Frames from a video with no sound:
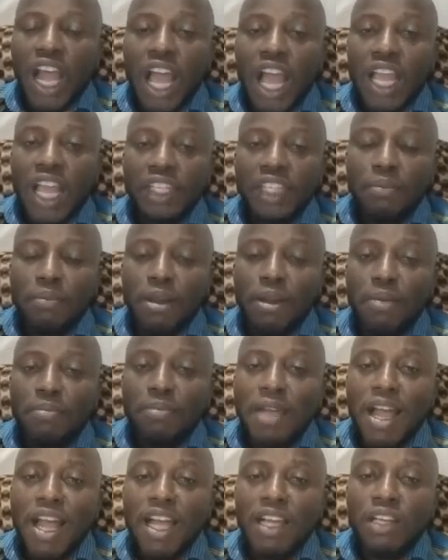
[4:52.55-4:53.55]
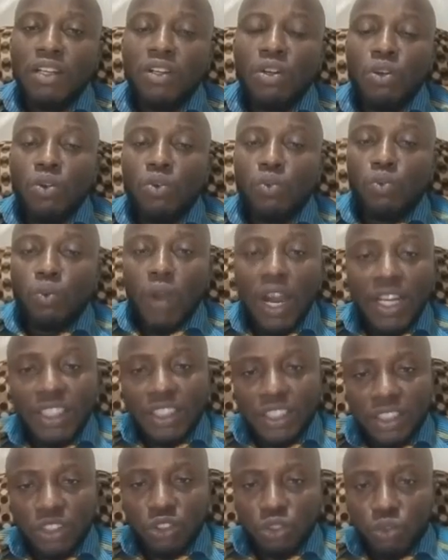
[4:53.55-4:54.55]
I remember
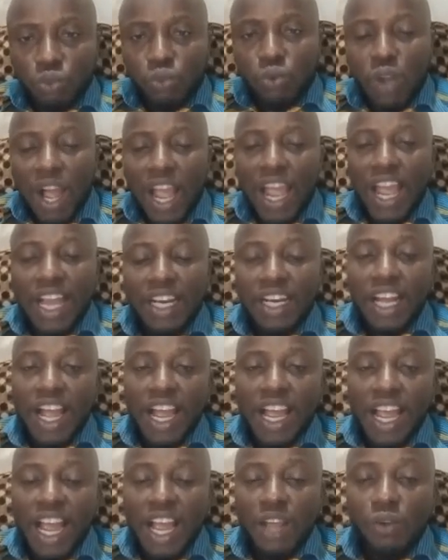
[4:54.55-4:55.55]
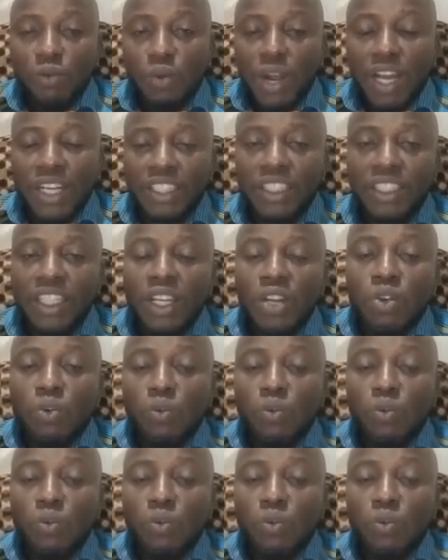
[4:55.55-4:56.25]
one school I went,